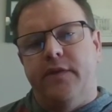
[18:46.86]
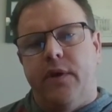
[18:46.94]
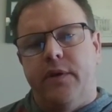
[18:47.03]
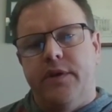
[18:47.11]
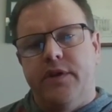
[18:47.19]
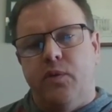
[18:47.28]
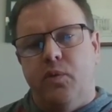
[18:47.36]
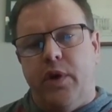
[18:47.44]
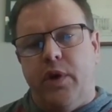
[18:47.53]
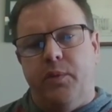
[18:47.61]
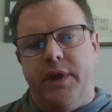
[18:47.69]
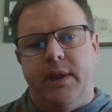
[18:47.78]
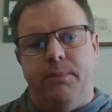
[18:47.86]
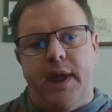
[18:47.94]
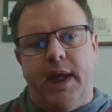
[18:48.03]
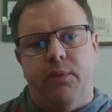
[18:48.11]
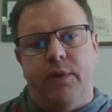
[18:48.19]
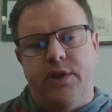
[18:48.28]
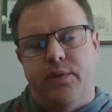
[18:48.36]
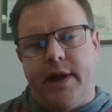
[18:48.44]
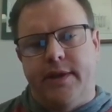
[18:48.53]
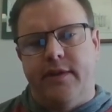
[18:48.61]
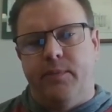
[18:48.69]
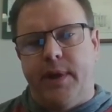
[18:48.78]
As far as whether we can pay
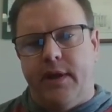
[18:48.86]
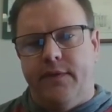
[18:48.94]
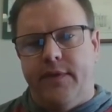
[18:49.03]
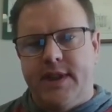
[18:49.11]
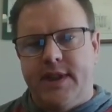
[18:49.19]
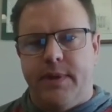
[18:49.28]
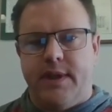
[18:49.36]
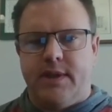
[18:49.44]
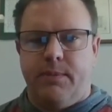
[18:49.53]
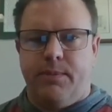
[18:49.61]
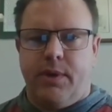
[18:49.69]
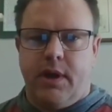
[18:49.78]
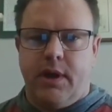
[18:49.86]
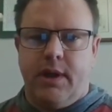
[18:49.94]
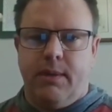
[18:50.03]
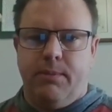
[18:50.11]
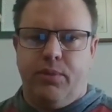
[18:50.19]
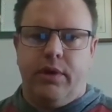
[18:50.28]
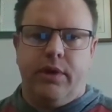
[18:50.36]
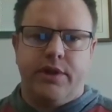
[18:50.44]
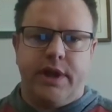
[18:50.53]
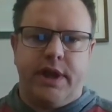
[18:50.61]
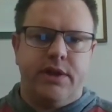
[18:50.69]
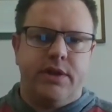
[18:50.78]
retroactive benefits based upon
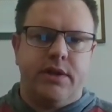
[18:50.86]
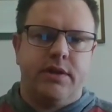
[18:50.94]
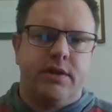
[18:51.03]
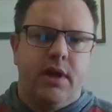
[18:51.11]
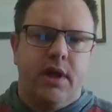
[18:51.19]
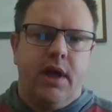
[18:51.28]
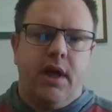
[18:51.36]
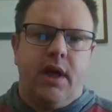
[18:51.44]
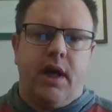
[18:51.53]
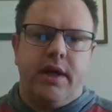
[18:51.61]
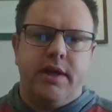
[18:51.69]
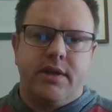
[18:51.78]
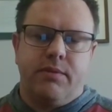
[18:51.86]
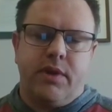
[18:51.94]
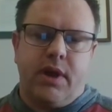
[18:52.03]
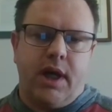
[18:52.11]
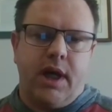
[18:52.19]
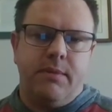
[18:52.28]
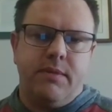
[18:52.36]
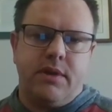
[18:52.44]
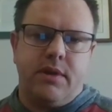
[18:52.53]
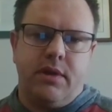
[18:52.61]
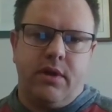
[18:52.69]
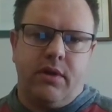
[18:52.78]
employer changes,
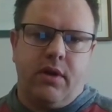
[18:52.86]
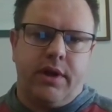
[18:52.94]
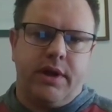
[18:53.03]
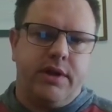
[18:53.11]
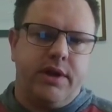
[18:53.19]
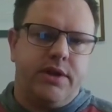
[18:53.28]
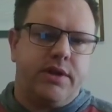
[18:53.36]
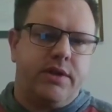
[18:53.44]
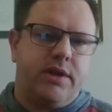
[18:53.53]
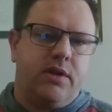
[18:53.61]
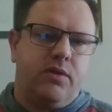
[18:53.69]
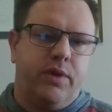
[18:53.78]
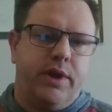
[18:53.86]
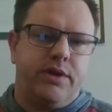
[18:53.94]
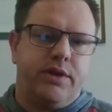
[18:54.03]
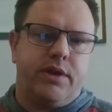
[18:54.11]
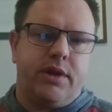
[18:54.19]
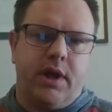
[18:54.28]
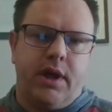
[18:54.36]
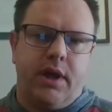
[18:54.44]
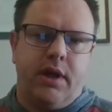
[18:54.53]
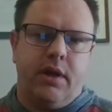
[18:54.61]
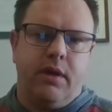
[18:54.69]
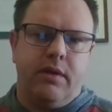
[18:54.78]
sometimes there are conditions in which,
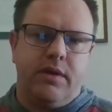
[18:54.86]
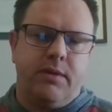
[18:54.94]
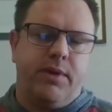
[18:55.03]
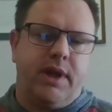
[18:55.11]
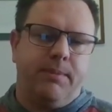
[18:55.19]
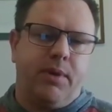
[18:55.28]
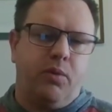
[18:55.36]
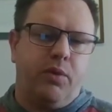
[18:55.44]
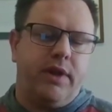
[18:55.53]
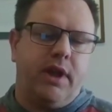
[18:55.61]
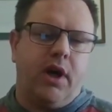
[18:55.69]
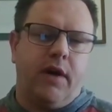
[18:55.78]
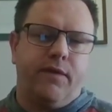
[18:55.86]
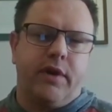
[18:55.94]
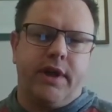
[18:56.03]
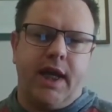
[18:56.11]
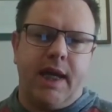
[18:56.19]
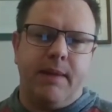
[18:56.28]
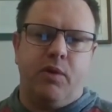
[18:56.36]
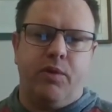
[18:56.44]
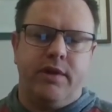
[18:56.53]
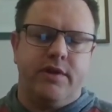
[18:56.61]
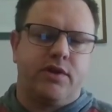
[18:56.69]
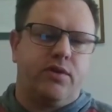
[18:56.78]
depending upon when the offer came
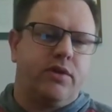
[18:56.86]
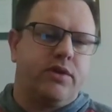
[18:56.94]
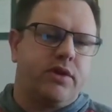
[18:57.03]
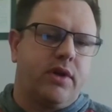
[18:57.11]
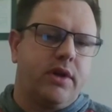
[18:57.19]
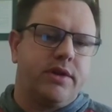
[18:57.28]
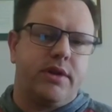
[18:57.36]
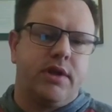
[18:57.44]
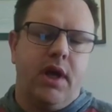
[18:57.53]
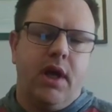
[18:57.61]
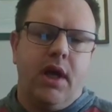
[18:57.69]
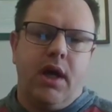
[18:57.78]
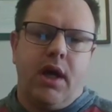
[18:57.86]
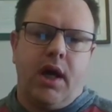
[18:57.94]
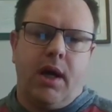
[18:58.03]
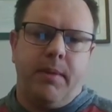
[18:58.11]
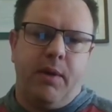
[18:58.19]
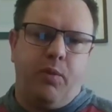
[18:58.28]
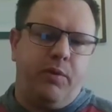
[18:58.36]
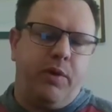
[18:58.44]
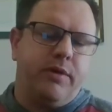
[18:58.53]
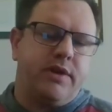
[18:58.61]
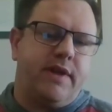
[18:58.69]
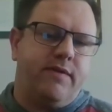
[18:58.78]
and when the school year starts, and
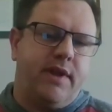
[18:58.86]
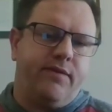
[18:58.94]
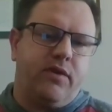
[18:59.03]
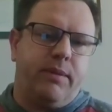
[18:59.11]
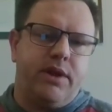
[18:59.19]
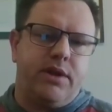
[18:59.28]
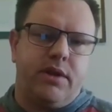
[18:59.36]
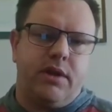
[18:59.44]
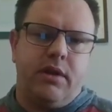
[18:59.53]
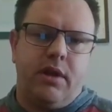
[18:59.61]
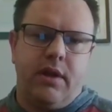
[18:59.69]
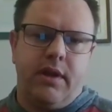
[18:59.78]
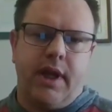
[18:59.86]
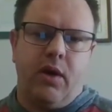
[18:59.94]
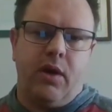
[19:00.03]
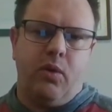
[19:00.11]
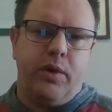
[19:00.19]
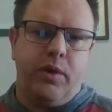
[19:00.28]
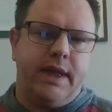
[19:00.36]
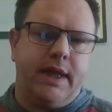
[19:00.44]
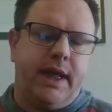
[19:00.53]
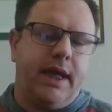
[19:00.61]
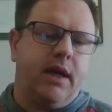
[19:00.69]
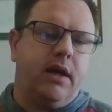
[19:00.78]
when we receive the information, that we
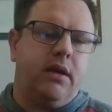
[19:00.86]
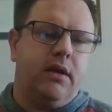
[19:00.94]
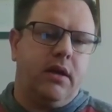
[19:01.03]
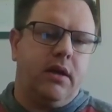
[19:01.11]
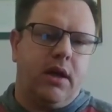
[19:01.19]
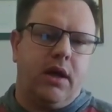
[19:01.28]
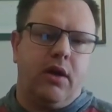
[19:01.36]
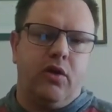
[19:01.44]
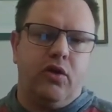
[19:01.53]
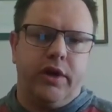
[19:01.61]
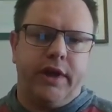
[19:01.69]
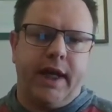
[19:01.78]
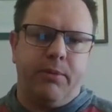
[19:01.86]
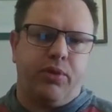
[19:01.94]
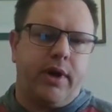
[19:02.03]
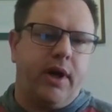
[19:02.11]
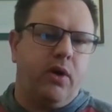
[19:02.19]
can look at